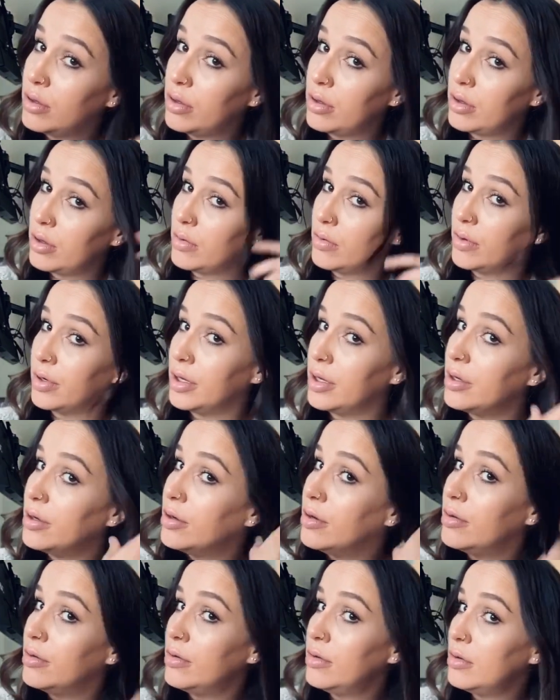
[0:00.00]

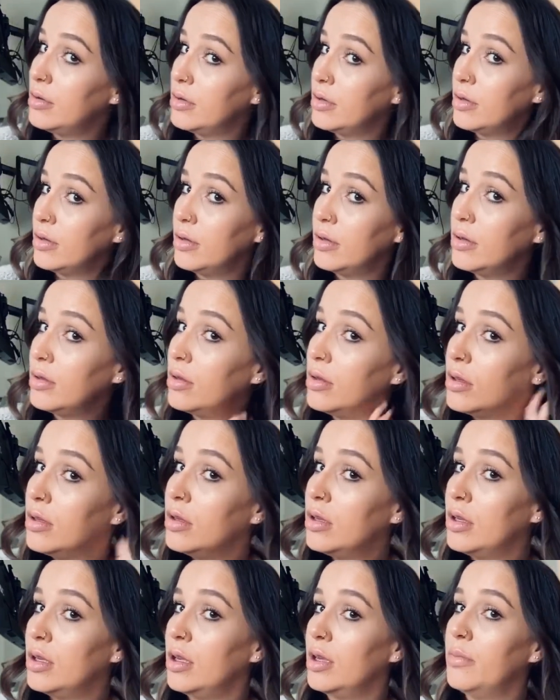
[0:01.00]
through
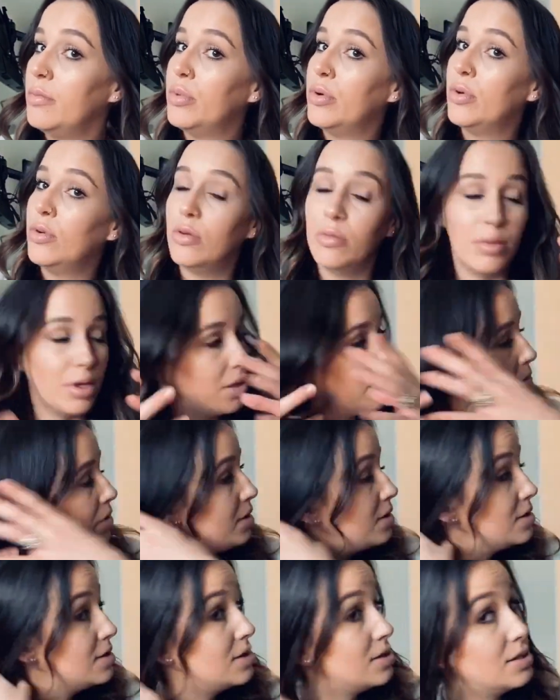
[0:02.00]
and pull my
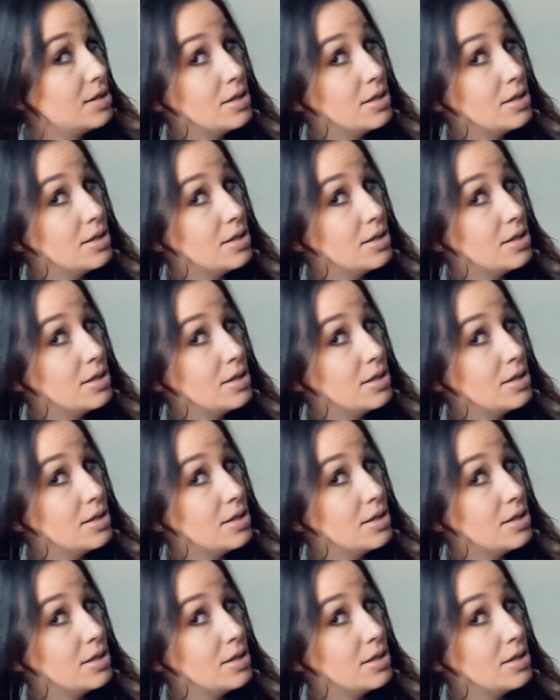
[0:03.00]
pieces